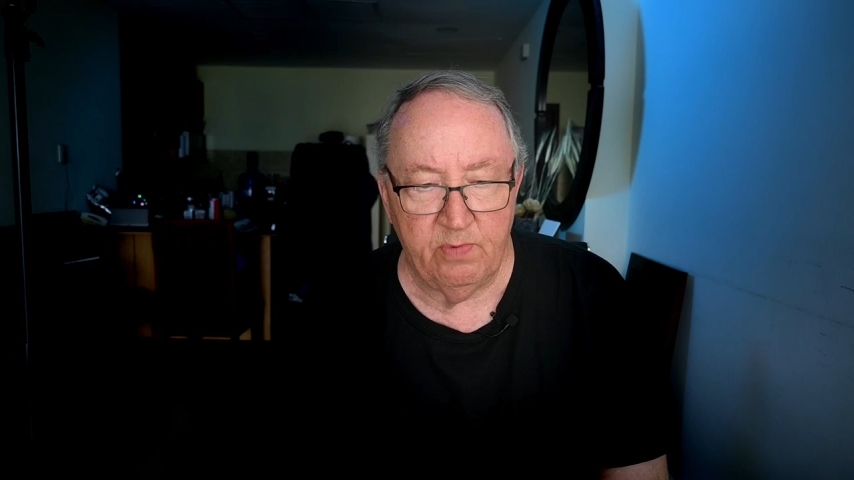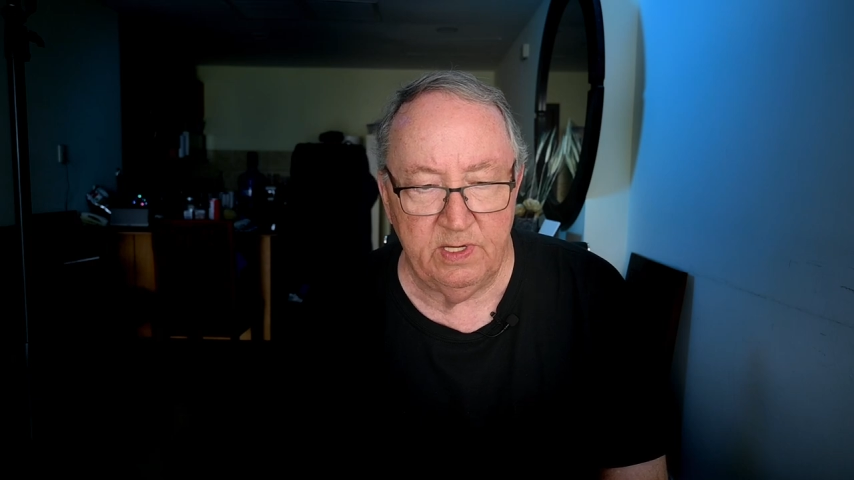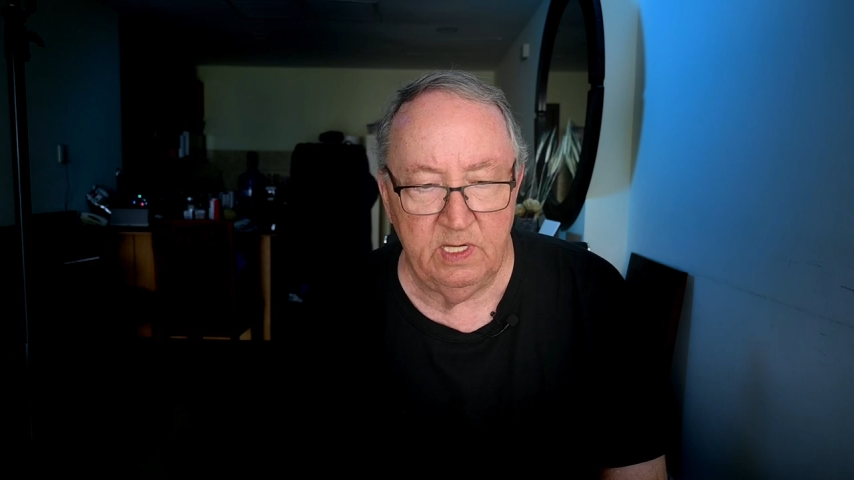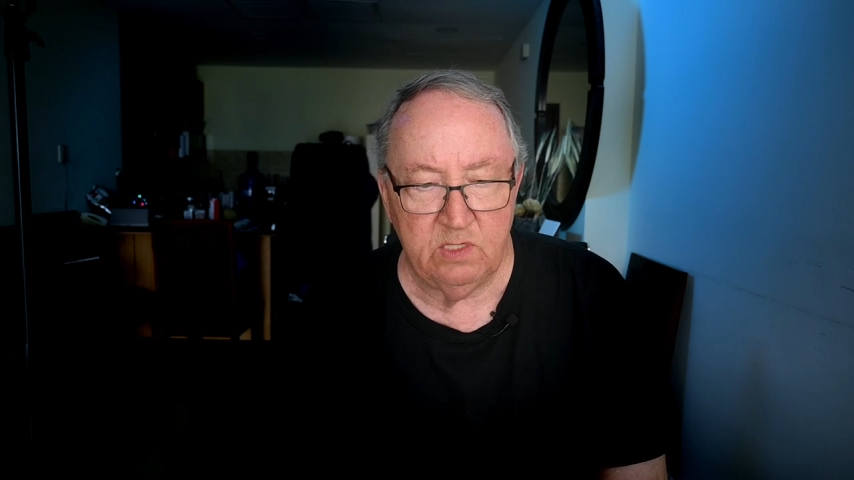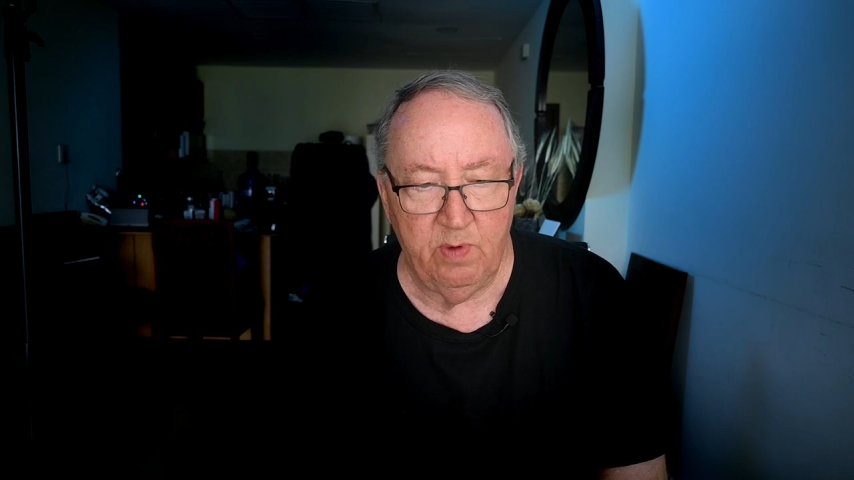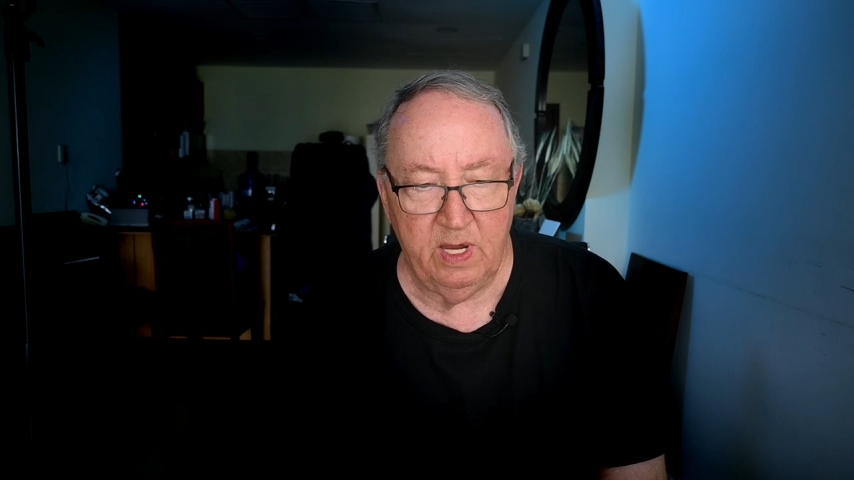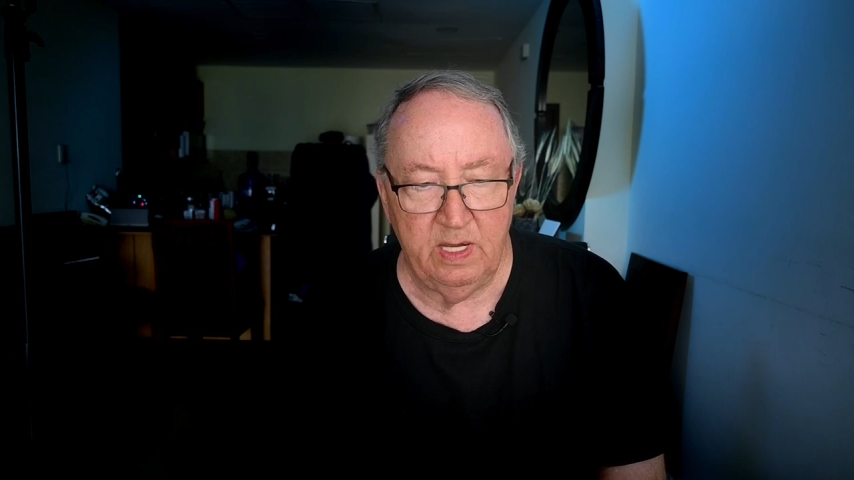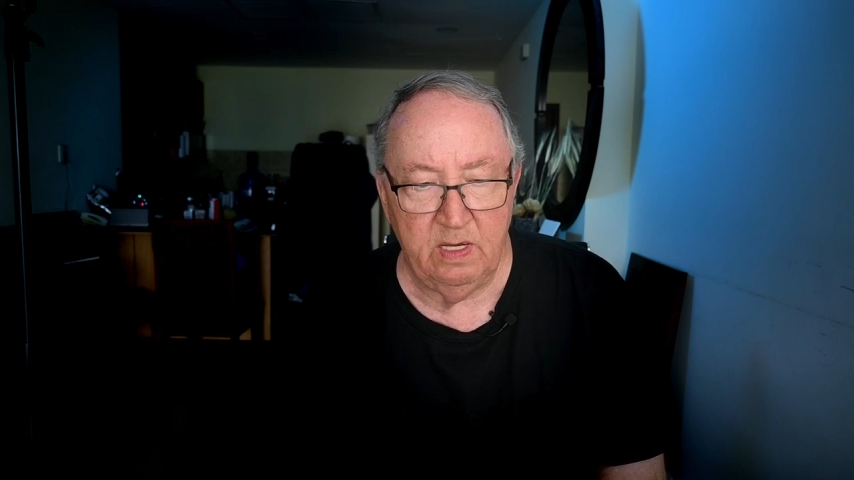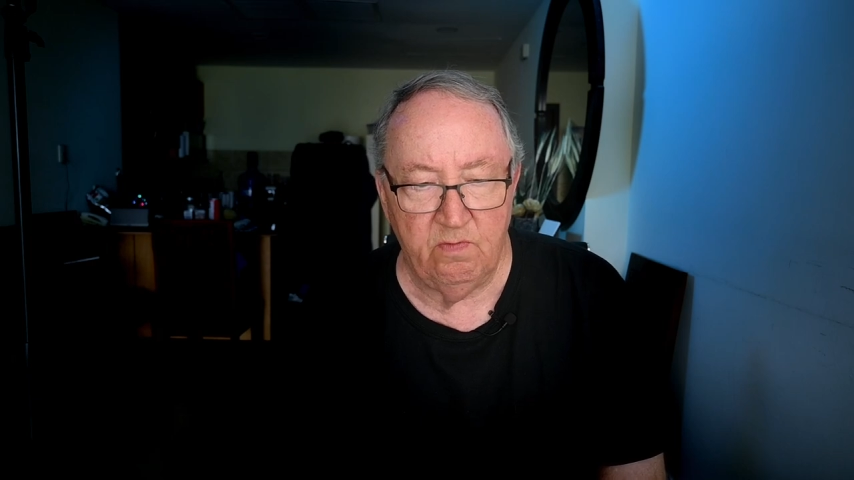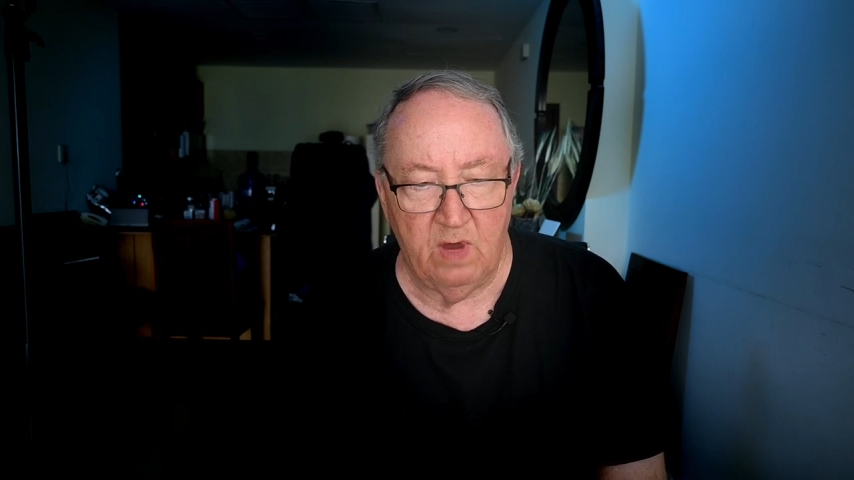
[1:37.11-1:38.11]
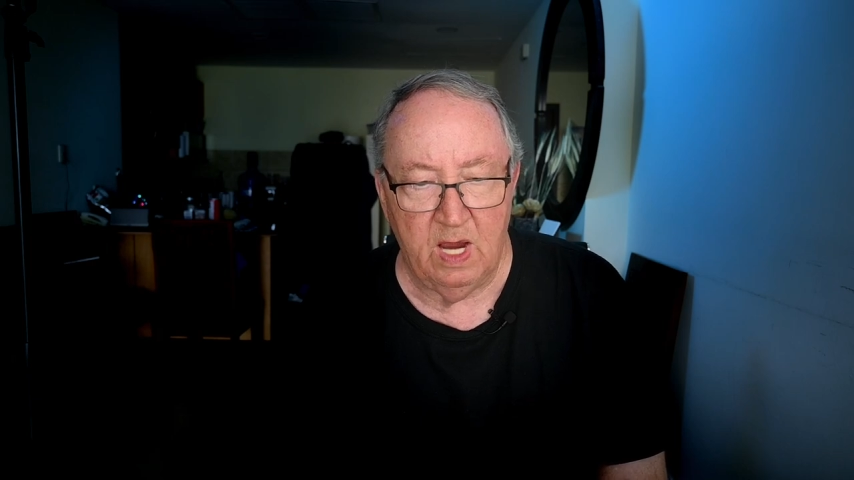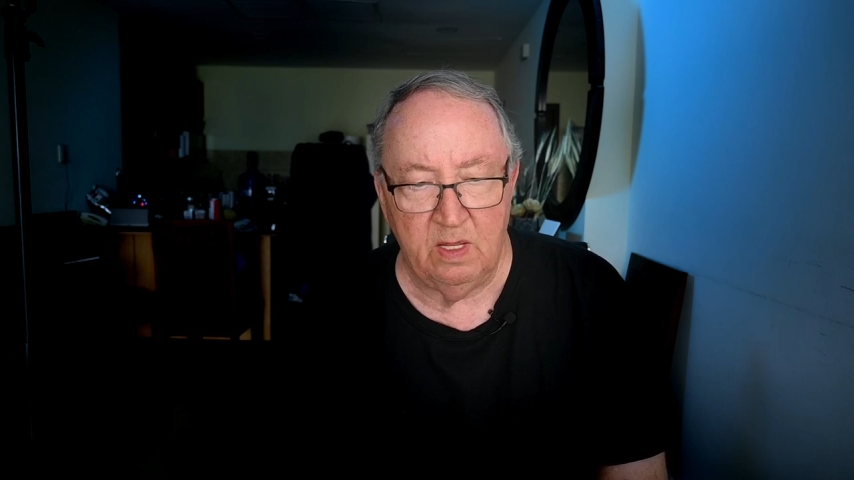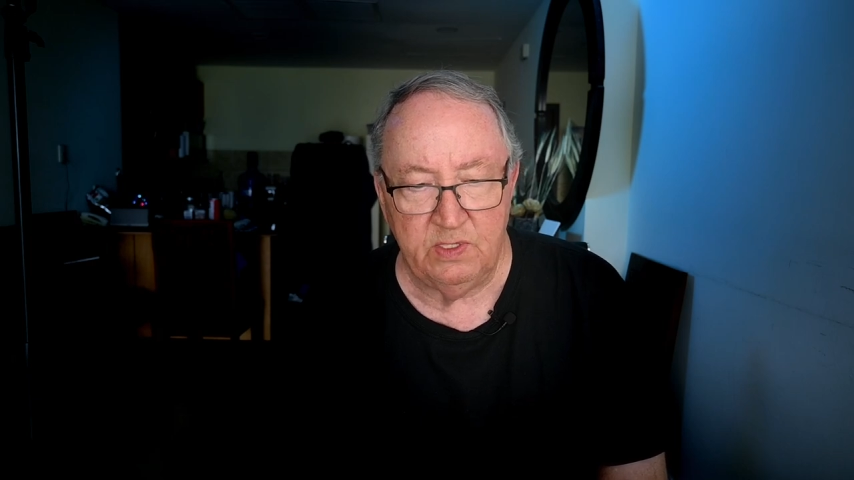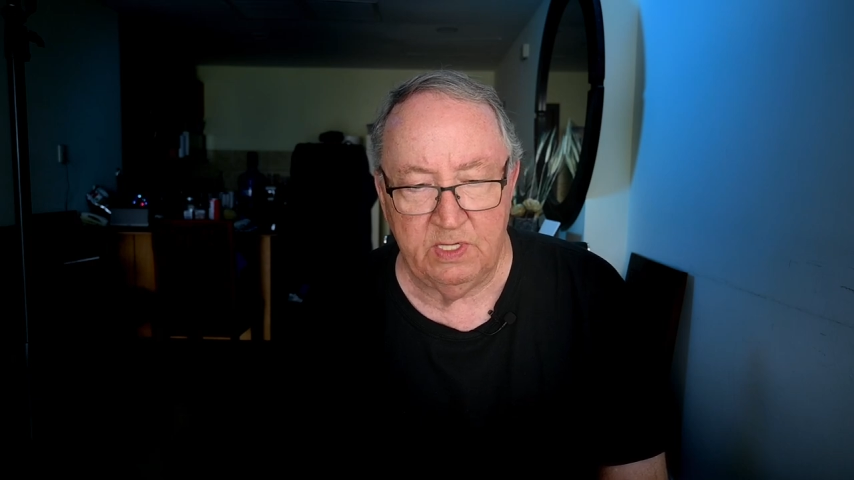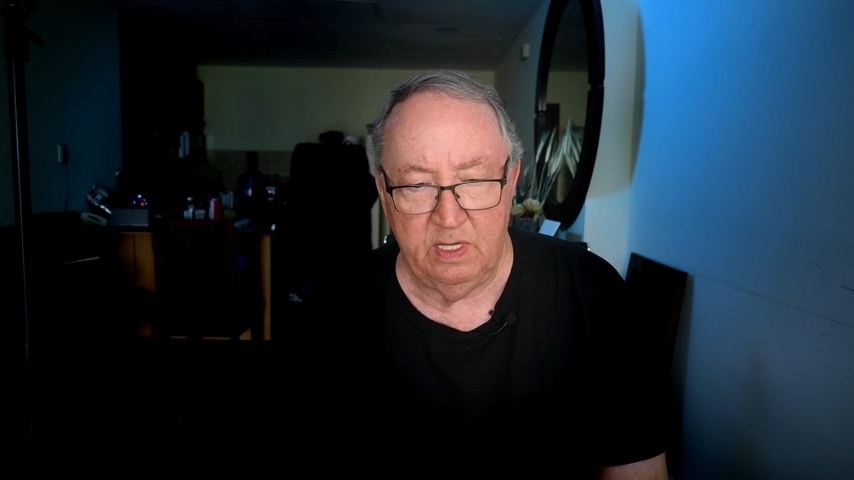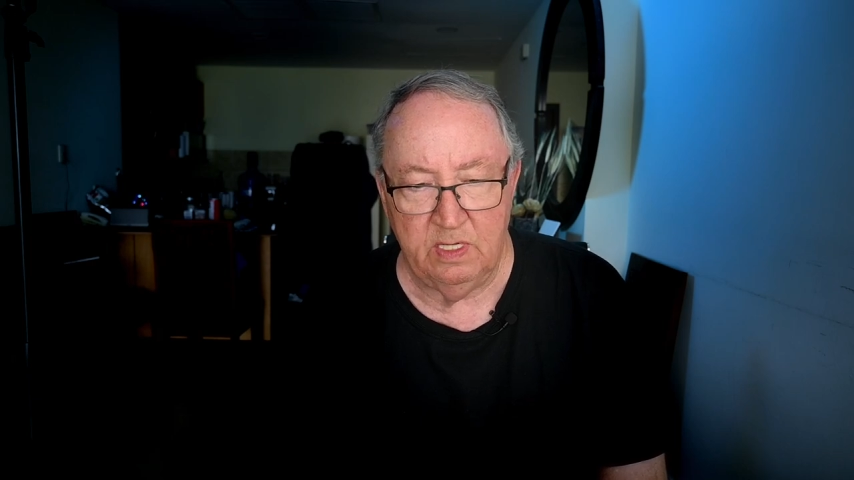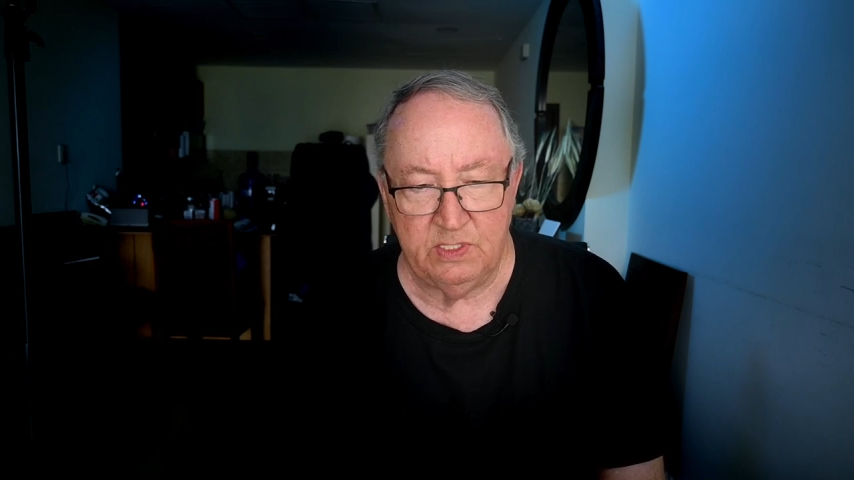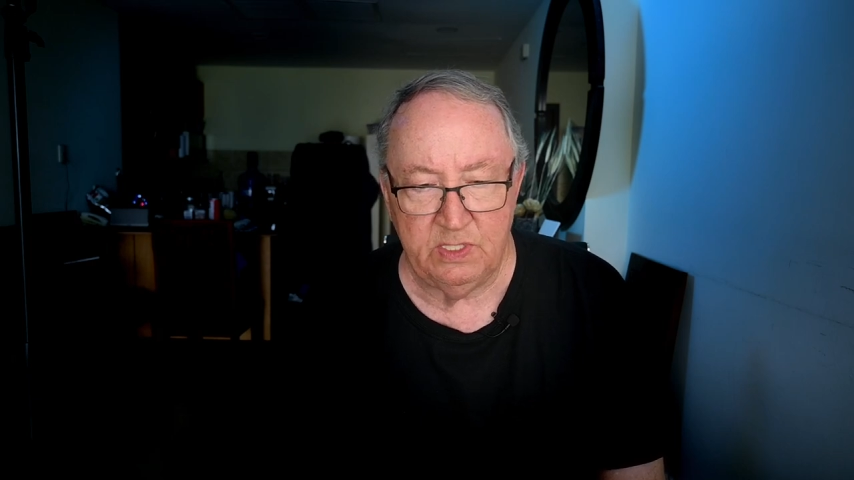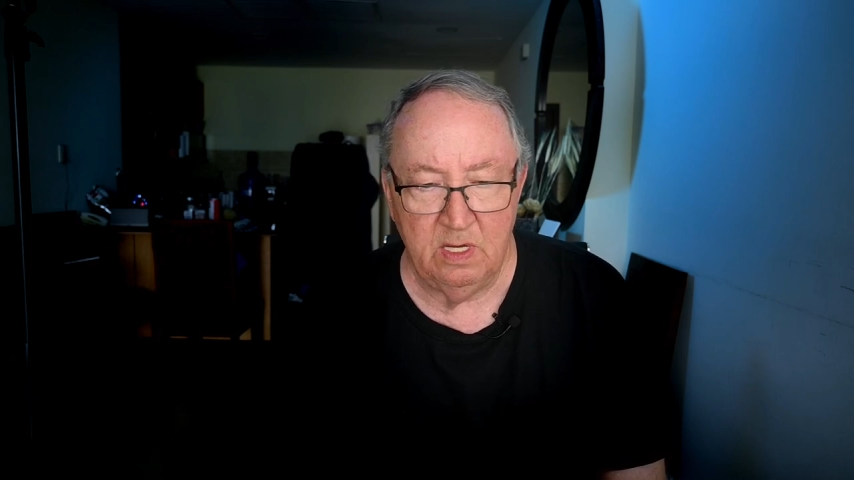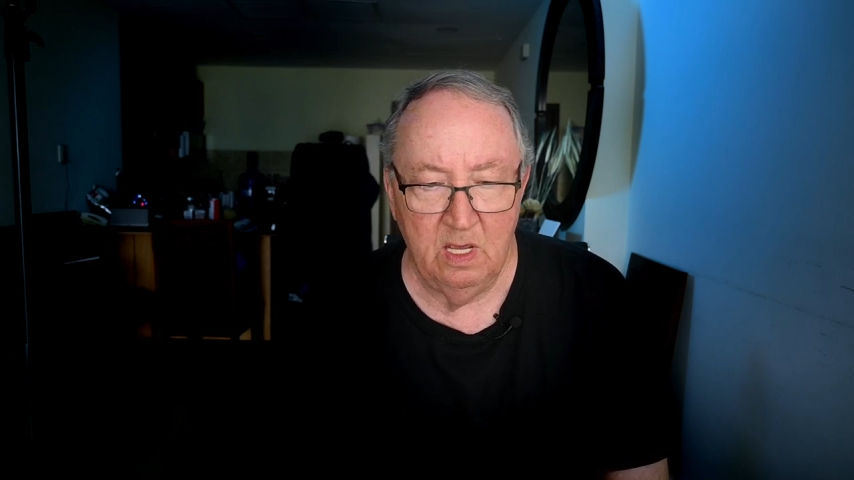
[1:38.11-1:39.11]
participated in violence
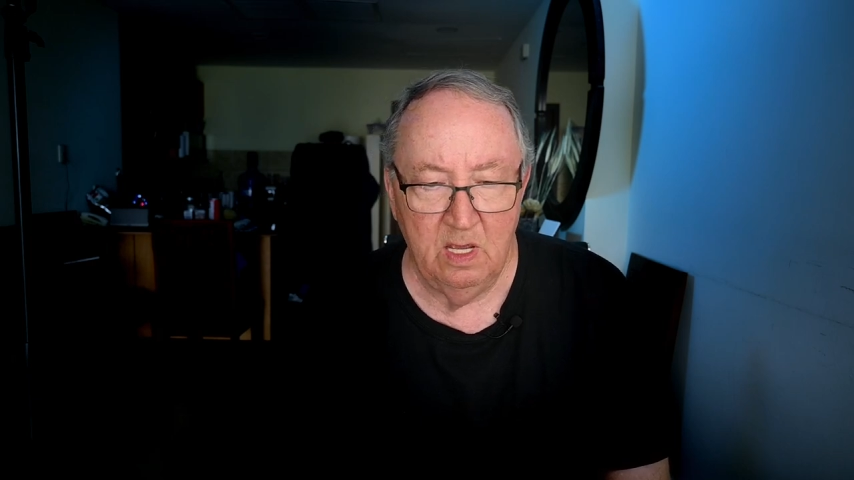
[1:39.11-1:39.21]
against